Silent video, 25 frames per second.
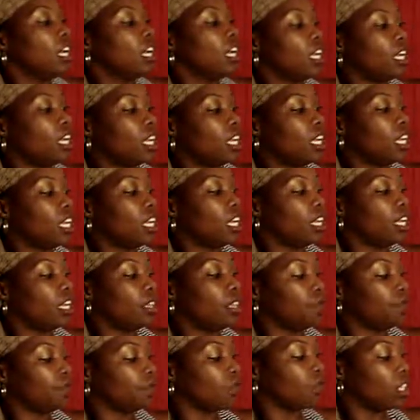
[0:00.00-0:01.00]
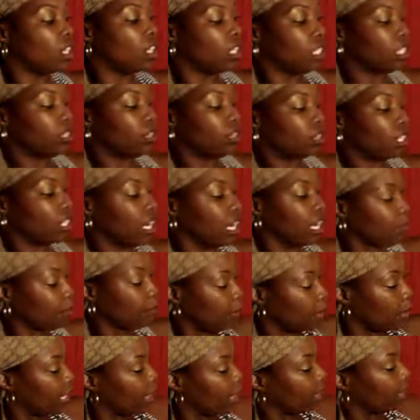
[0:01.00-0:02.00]
A little dark
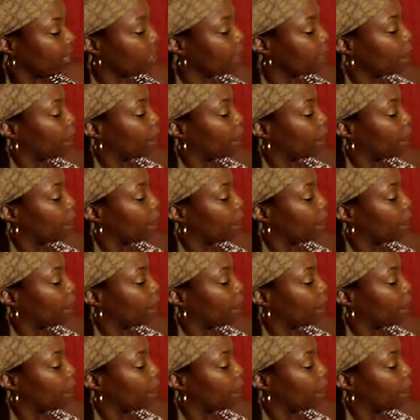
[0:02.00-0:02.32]
brown in the